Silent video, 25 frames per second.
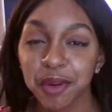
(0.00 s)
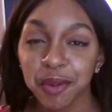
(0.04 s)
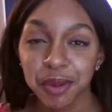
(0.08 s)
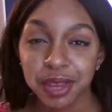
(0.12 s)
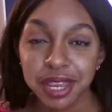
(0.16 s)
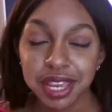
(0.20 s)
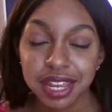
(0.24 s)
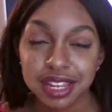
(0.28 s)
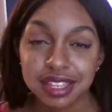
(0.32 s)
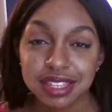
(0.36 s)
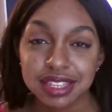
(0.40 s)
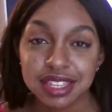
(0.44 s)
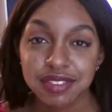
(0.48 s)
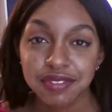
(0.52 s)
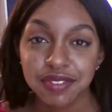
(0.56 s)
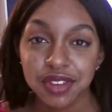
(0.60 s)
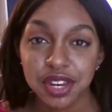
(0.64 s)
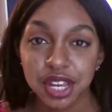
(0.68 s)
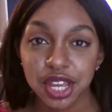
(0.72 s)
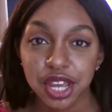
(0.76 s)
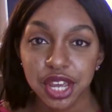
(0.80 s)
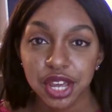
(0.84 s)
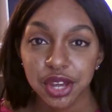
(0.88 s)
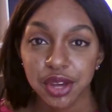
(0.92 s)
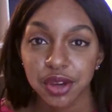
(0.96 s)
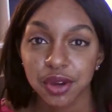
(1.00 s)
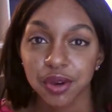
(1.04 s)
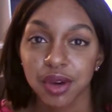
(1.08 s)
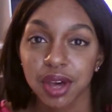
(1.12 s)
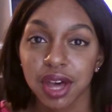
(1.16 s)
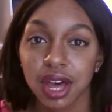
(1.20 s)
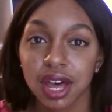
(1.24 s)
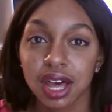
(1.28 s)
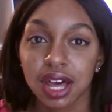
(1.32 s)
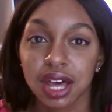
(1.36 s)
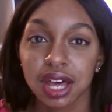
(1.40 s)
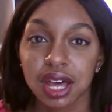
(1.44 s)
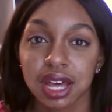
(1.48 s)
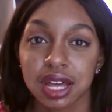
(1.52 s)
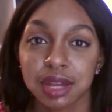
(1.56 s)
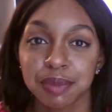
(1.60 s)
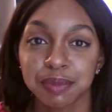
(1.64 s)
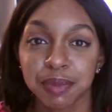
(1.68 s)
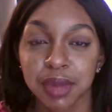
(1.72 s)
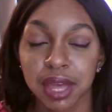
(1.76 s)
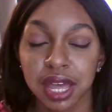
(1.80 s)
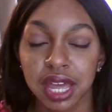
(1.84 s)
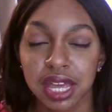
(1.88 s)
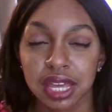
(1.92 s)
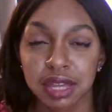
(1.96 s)
we get into the video,
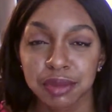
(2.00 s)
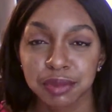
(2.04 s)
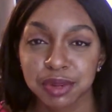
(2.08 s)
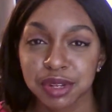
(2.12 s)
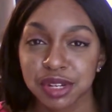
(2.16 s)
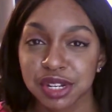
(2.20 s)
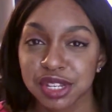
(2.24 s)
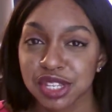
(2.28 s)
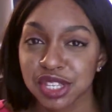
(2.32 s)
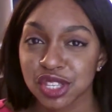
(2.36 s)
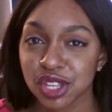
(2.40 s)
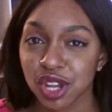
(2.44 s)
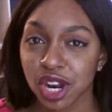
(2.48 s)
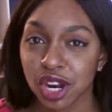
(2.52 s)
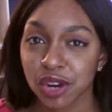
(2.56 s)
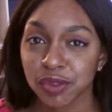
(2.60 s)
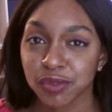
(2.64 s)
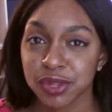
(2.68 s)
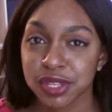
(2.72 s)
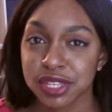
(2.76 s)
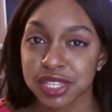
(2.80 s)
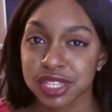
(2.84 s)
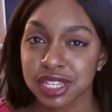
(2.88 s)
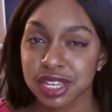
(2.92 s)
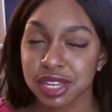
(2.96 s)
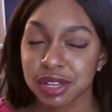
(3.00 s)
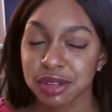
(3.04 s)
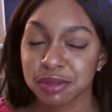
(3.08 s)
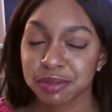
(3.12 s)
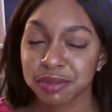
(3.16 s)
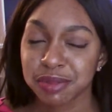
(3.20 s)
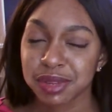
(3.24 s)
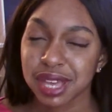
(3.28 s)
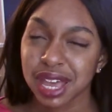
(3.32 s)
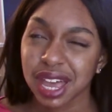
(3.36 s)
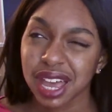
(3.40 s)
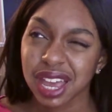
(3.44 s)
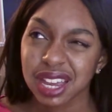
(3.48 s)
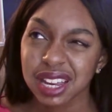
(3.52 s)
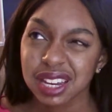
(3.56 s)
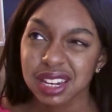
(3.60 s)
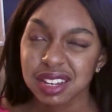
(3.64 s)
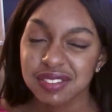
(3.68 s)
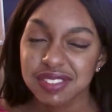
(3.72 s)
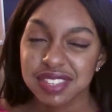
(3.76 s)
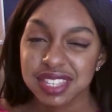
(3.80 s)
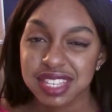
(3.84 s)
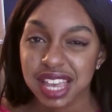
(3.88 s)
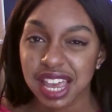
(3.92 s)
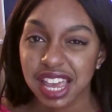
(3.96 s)
I'm gonna start with some kind
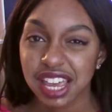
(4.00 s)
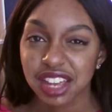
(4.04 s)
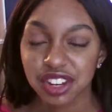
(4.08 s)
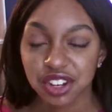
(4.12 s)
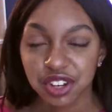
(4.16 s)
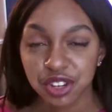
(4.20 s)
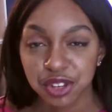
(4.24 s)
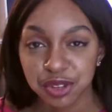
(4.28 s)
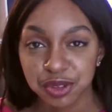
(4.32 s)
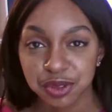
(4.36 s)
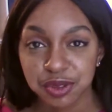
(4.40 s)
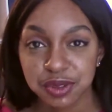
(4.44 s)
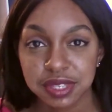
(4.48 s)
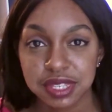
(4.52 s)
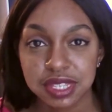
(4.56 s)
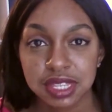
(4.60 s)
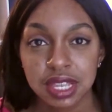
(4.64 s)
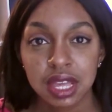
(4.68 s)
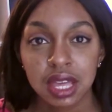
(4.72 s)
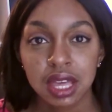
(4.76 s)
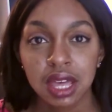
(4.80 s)
of sad news.